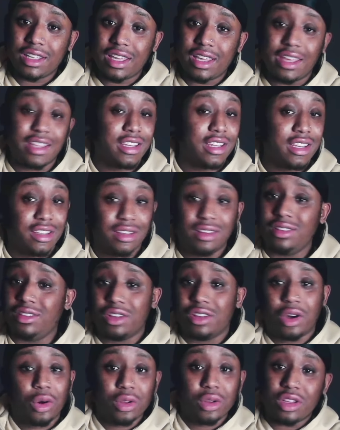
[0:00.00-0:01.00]
And then
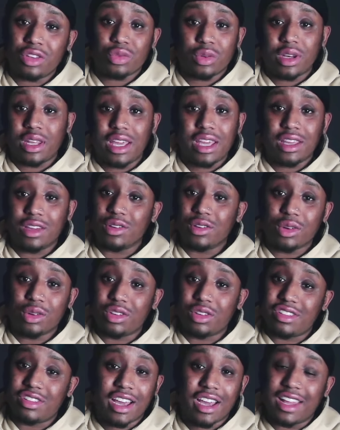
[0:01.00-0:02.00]
the only 28 year
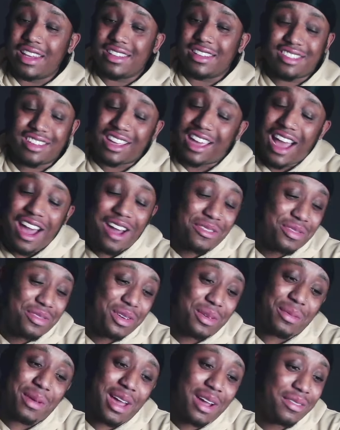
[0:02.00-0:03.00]
old is Giannis. Like, I
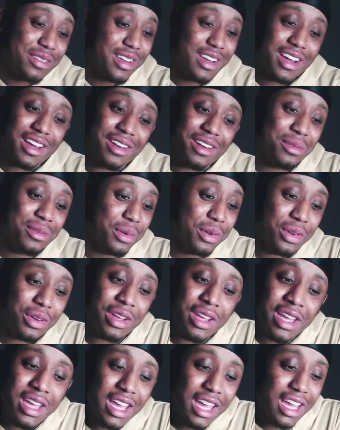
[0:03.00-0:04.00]
feel bad for Giannis, bro.
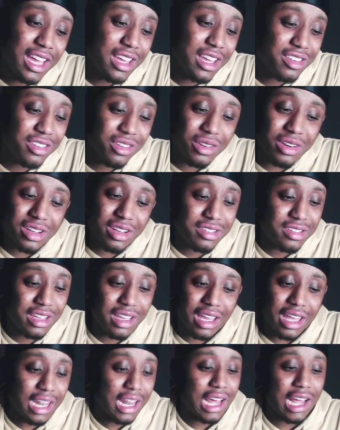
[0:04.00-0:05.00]
He is on the
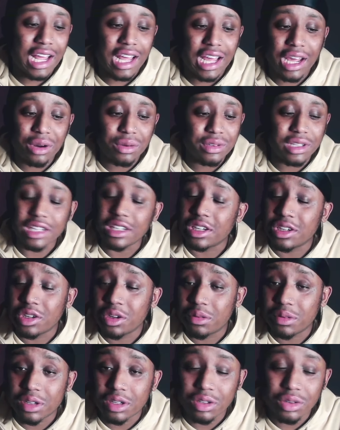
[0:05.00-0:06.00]
sea, and I, I don't think they
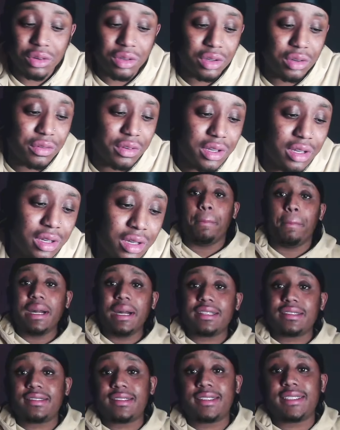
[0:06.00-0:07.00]
know what they're doing over there.
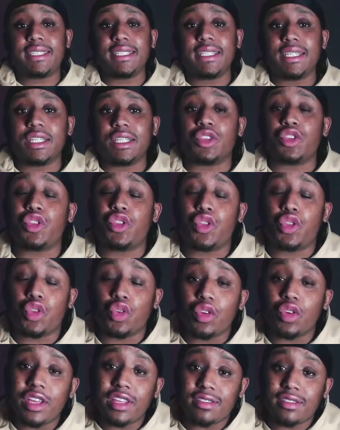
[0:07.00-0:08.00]
But to the
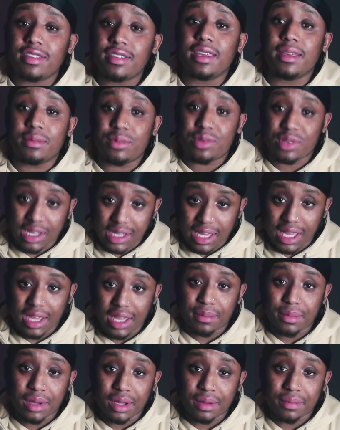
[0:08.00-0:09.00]
three teams that
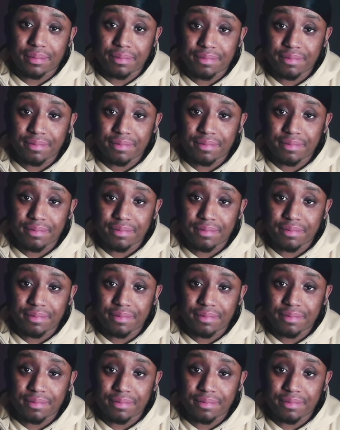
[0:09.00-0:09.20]
came up,